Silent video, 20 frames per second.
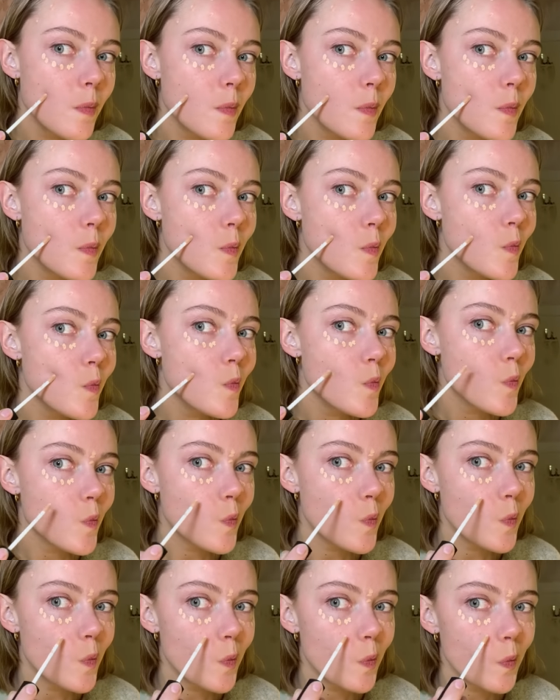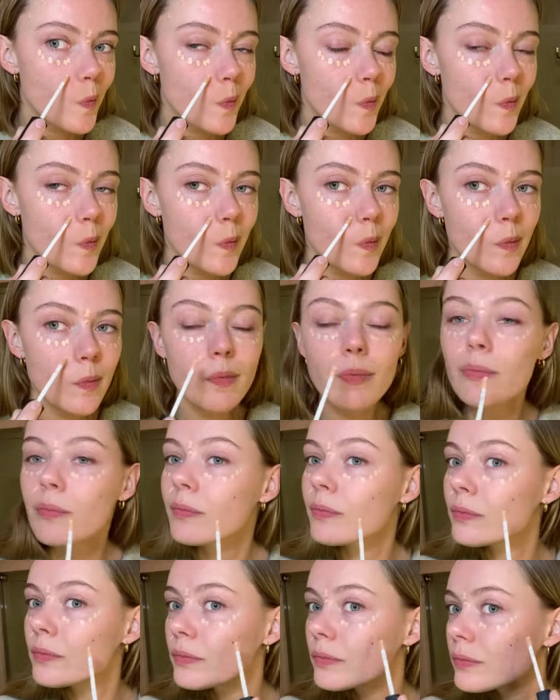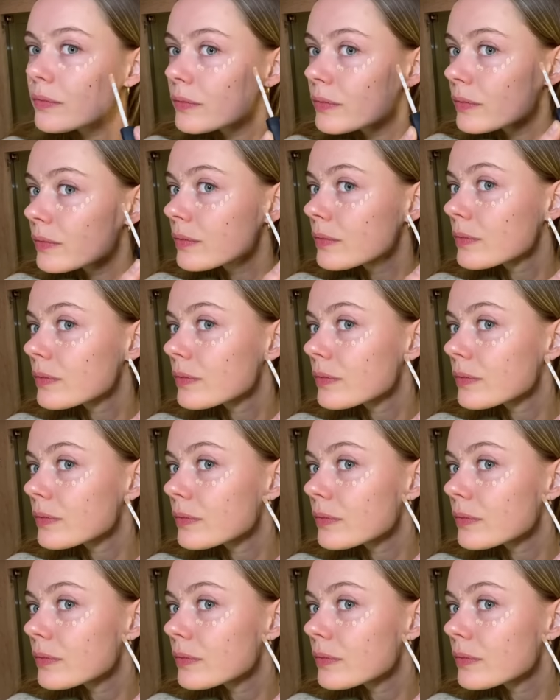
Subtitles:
[no speech]